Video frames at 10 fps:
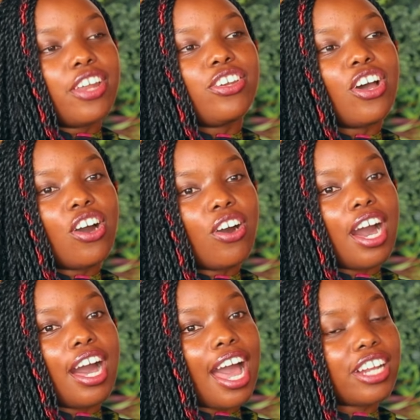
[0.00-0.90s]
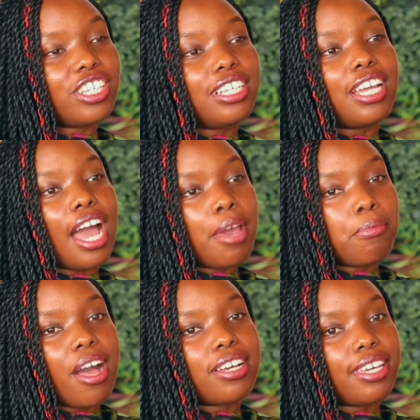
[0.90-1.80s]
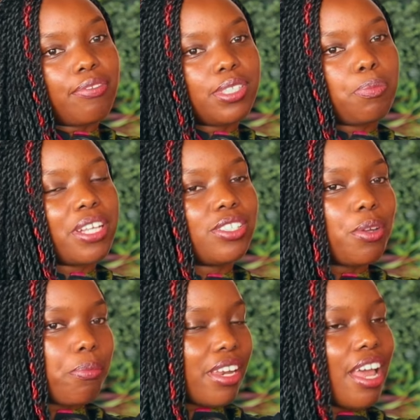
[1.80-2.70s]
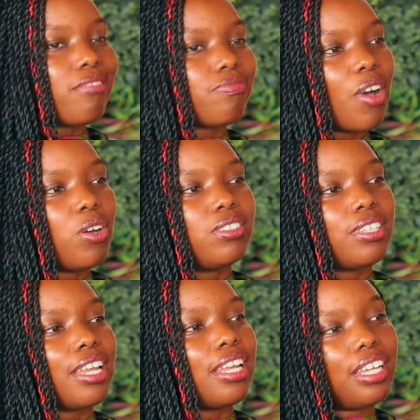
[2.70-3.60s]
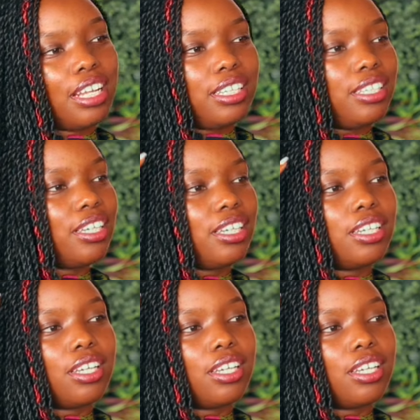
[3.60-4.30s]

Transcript: No, actually, I'm a gifts person, but I've found that lately,